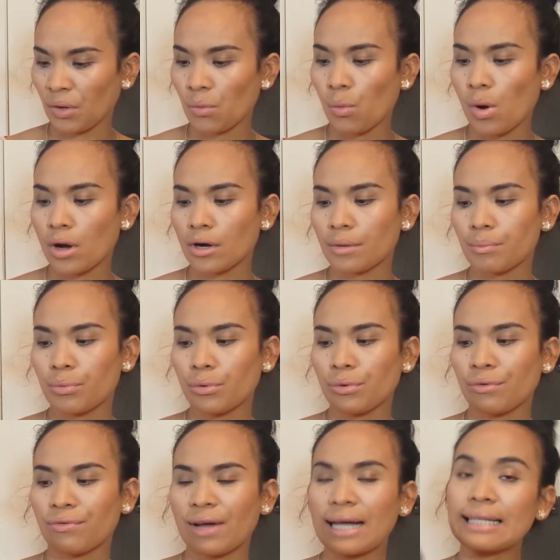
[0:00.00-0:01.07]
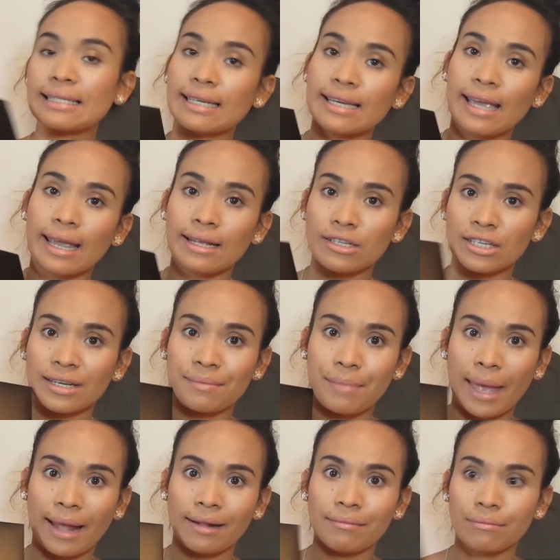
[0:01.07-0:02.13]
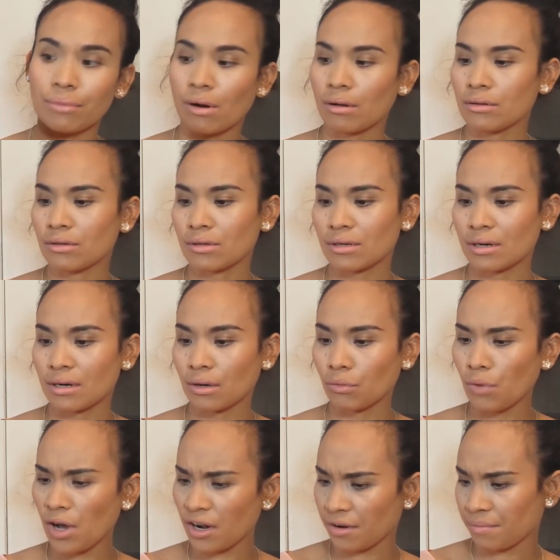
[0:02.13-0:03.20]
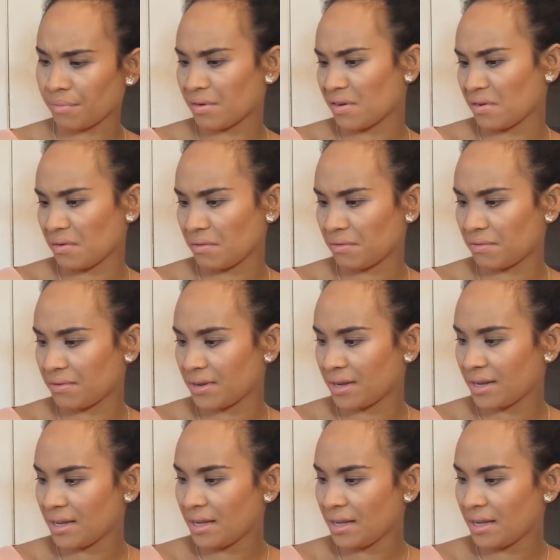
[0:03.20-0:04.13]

waterproof anti-aging matte bronzer waterproof